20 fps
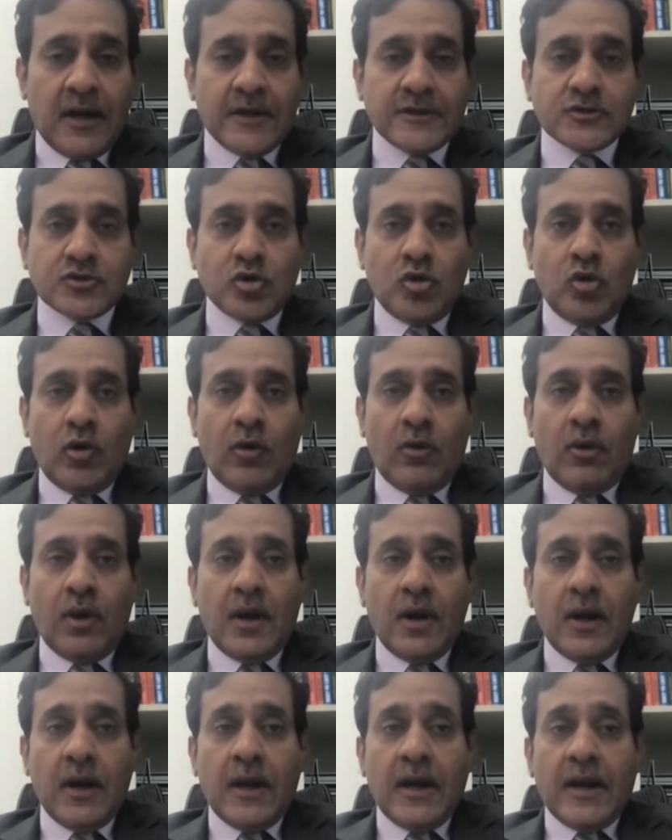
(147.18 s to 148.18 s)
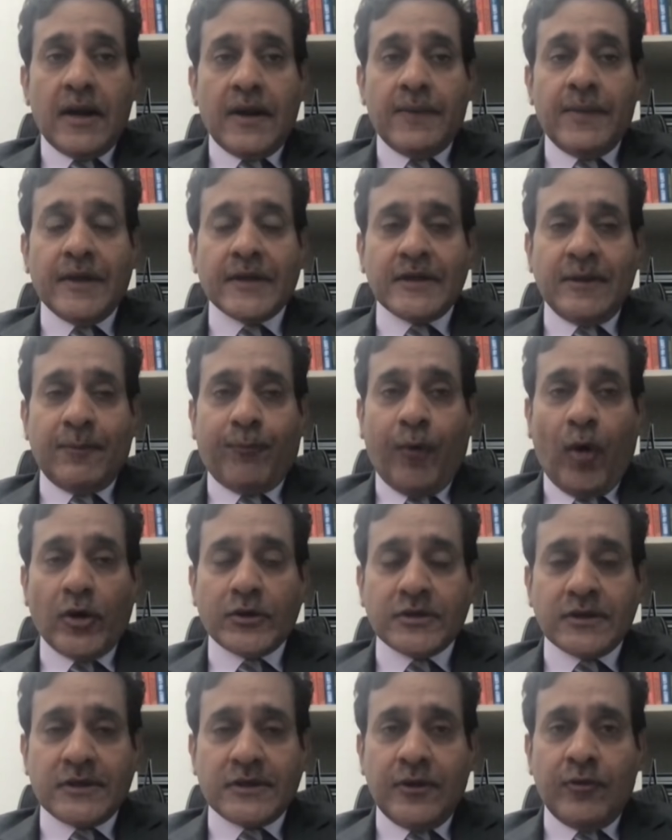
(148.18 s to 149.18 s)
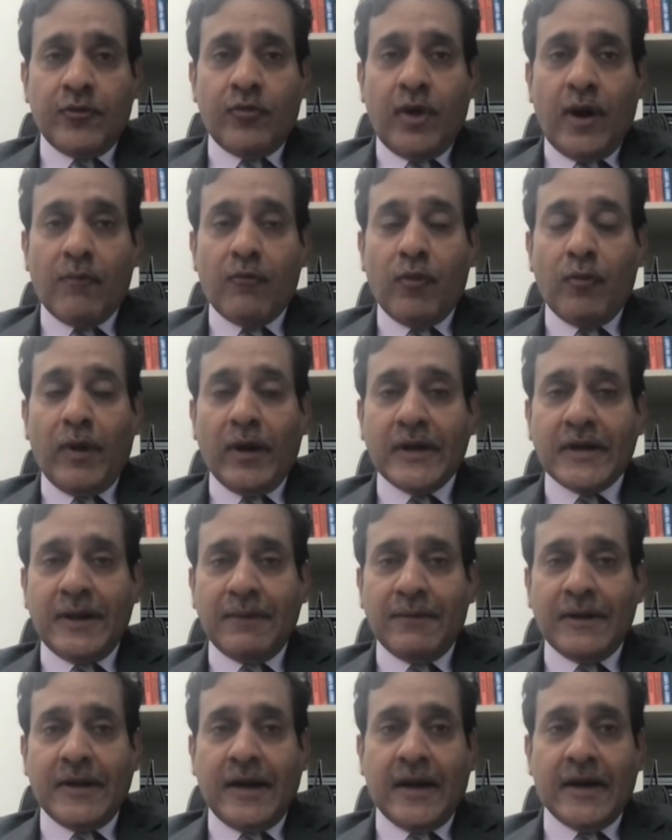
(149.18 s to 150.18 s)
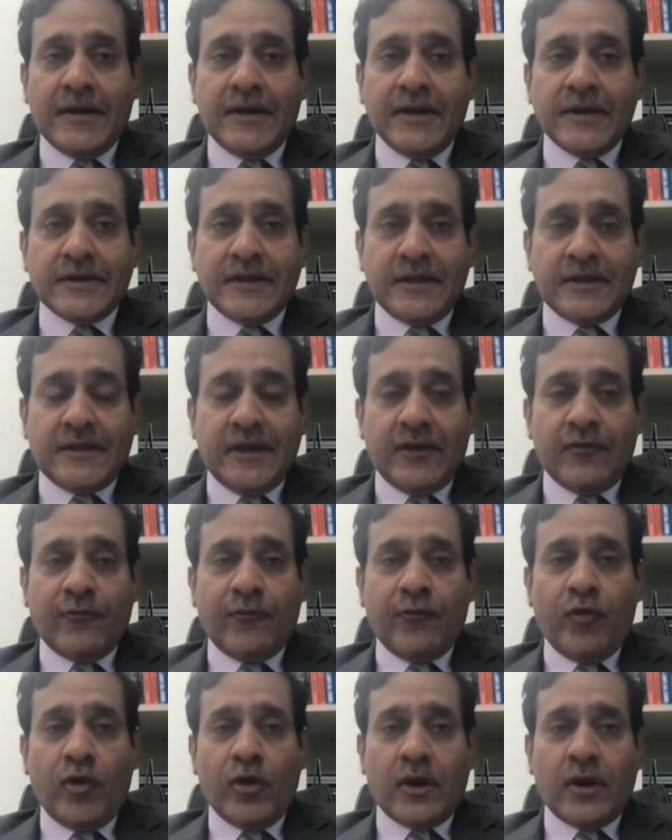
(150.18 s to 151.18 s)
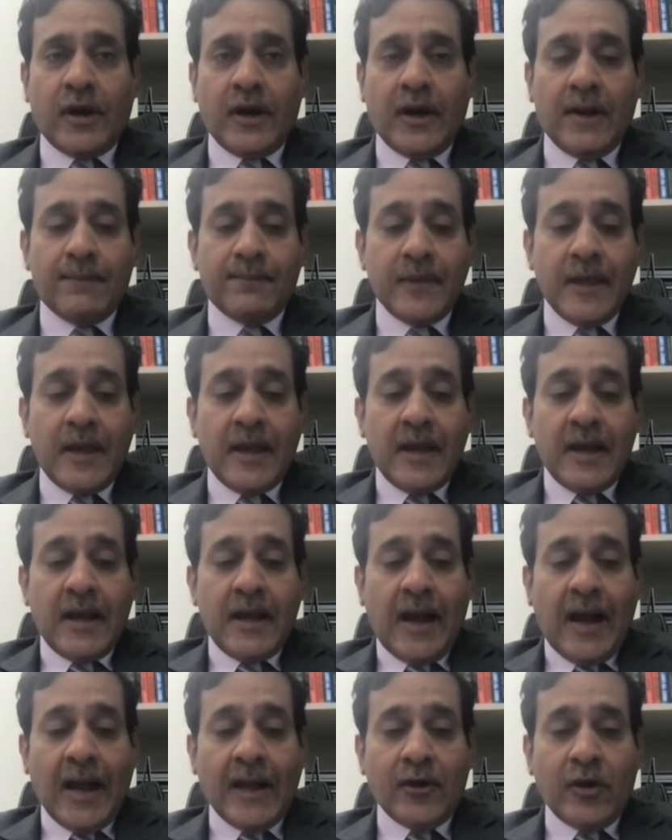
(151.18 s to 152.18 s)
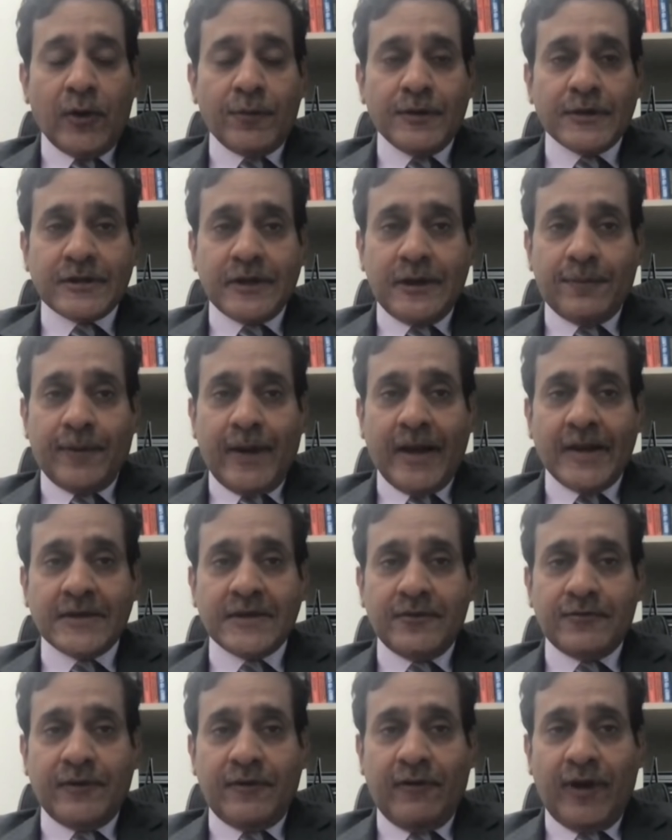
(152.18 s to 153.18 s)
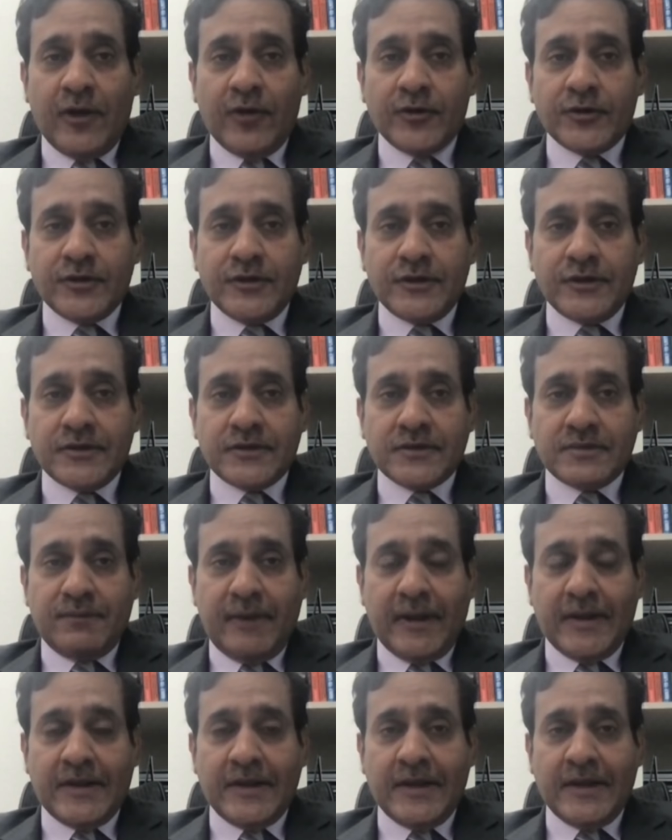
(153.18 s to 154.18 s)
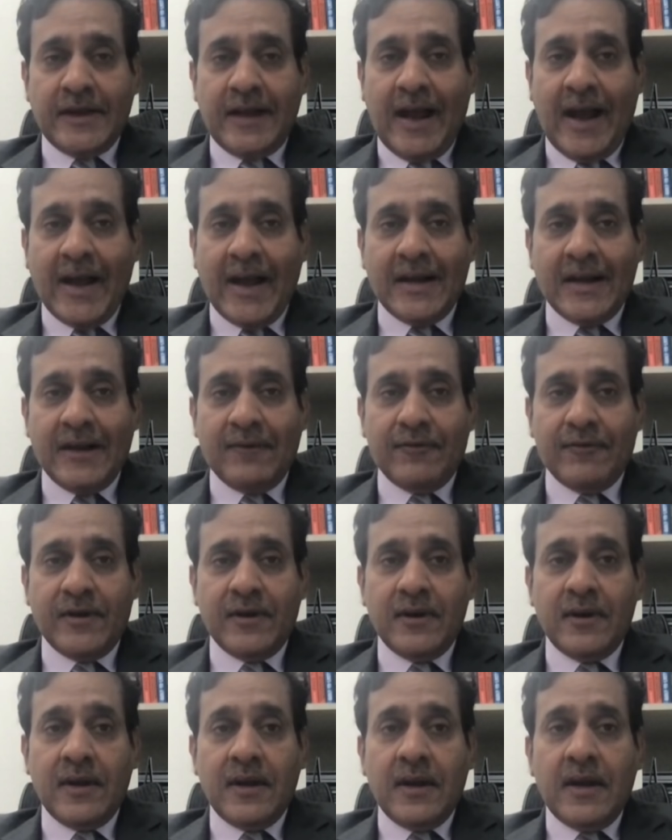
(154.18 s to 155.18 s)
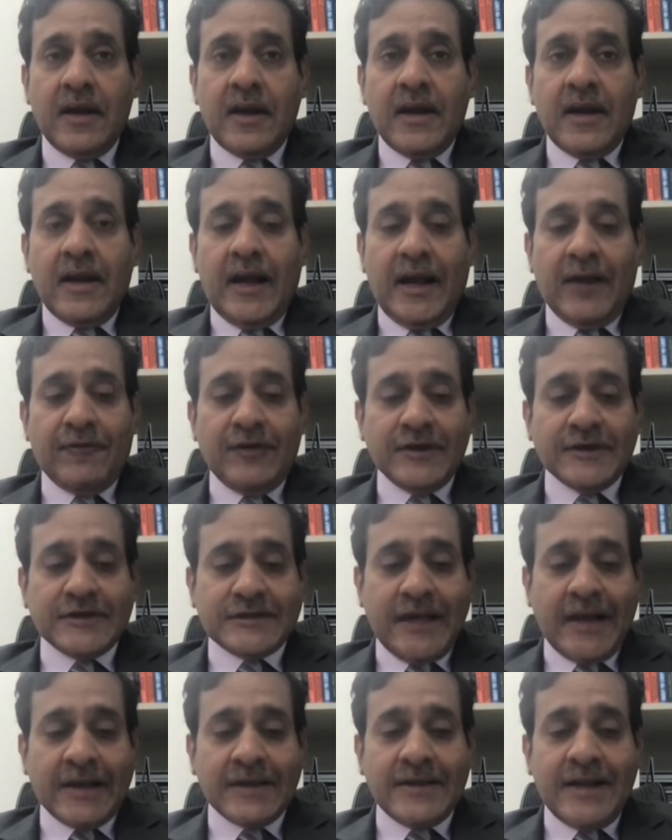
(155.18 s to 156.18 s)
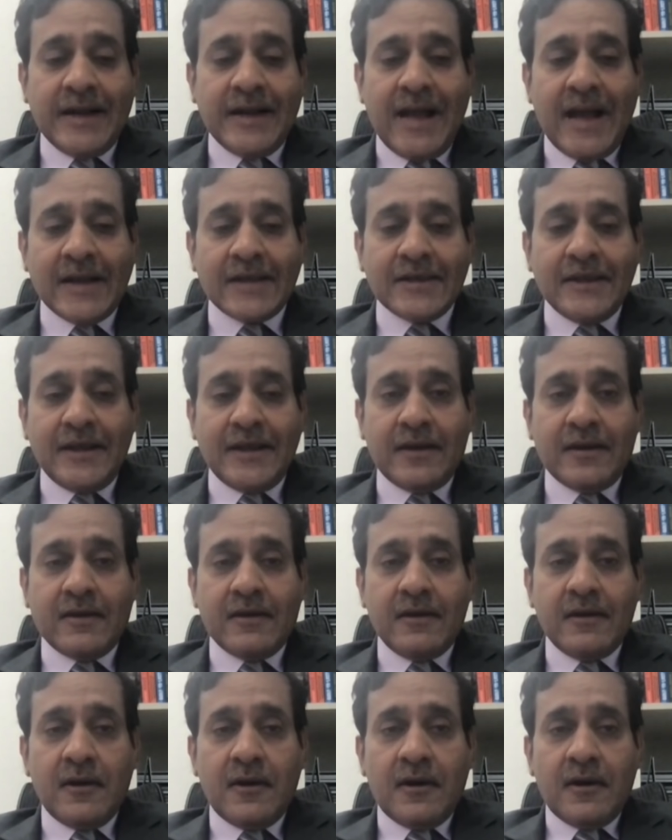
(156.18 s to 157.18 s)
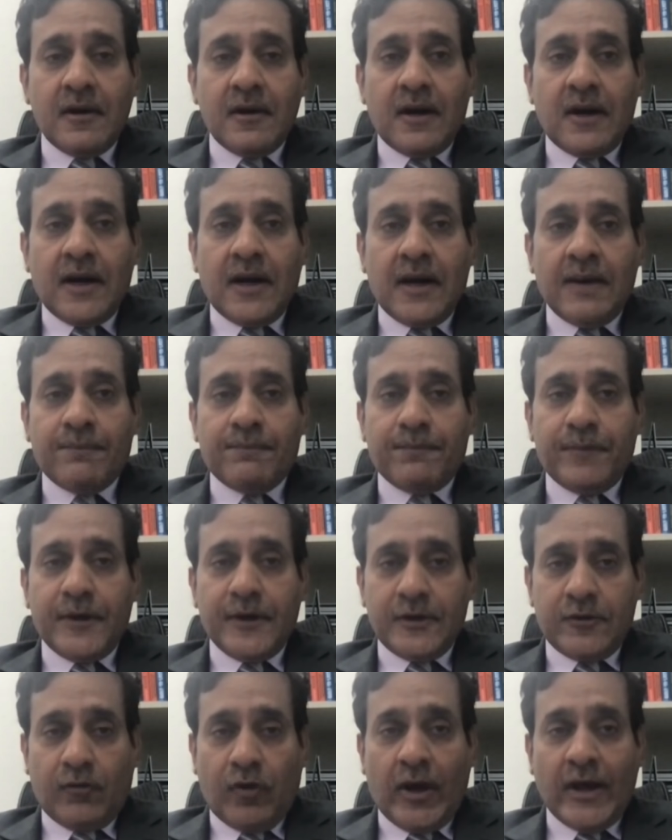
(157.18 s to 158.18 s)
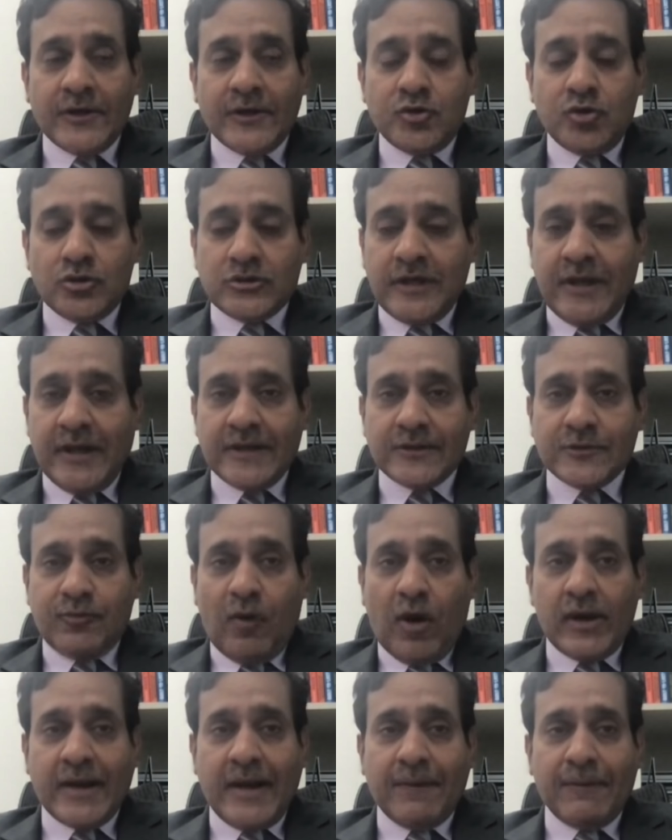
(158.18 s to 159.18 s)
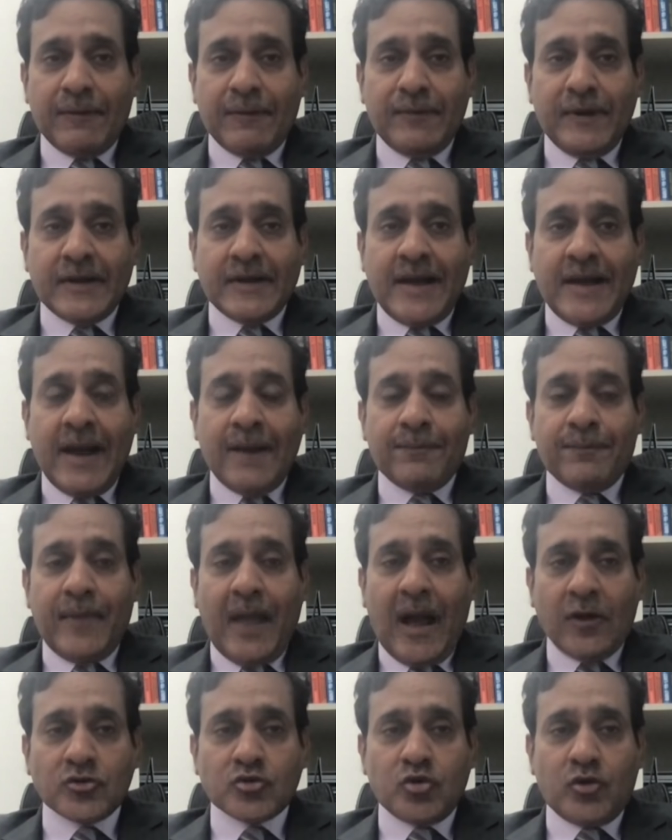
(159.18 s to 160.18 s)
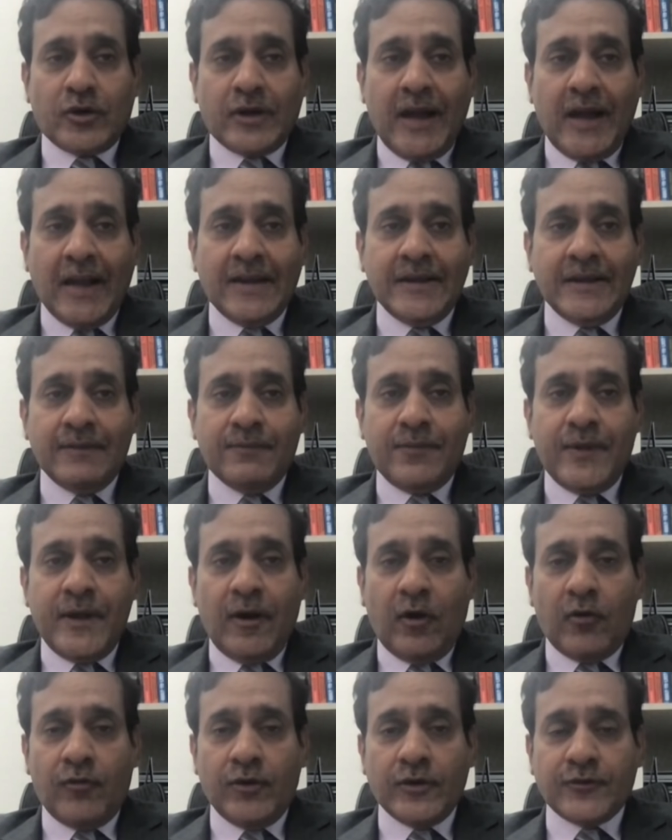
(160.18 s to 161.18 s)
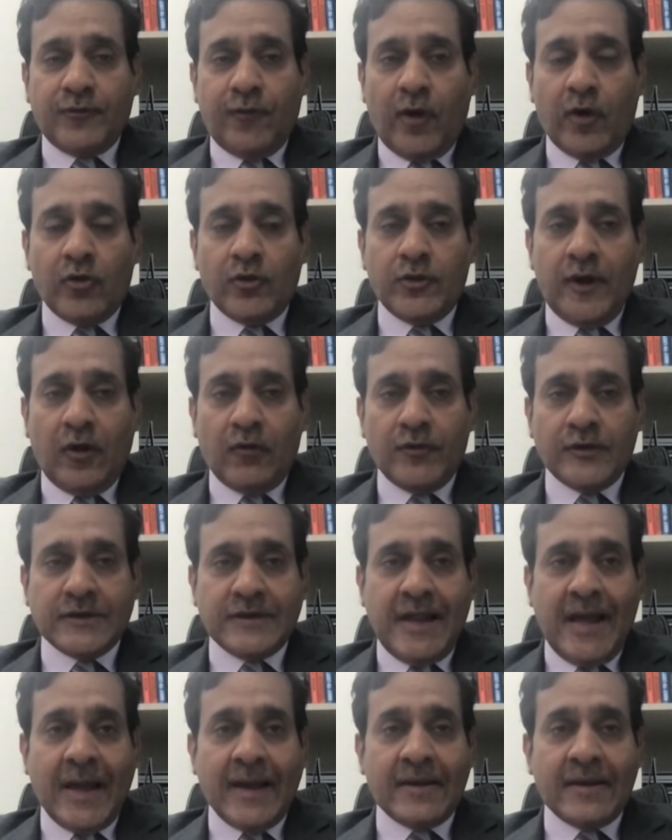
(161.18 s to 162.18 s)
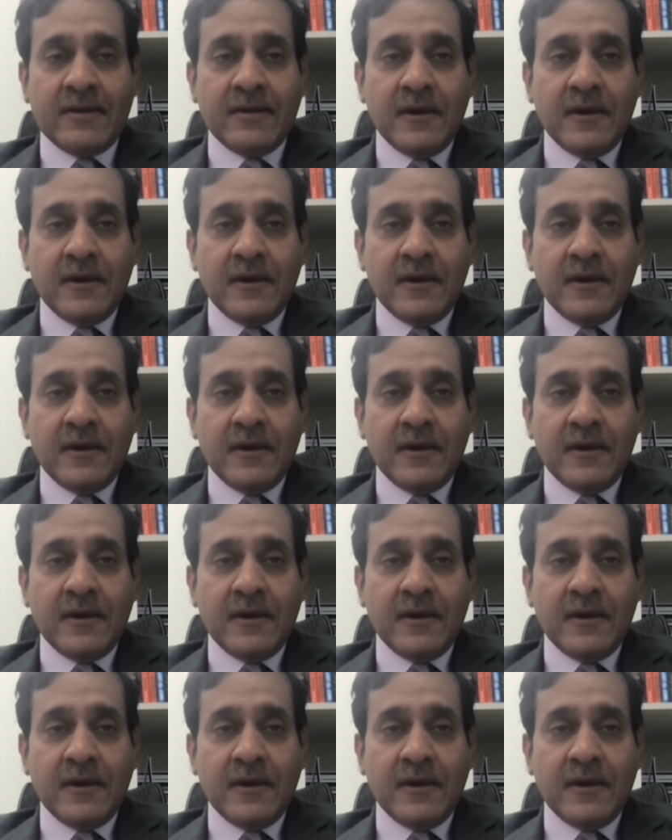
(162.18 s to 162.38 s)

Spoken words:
So there's a positive momentum in earnings, and therefore I'll not be surprised if the valuations maintain at a higher level. Having said that, I think, as you said, small cap and mid cap now should rally. They always follow, they always lag.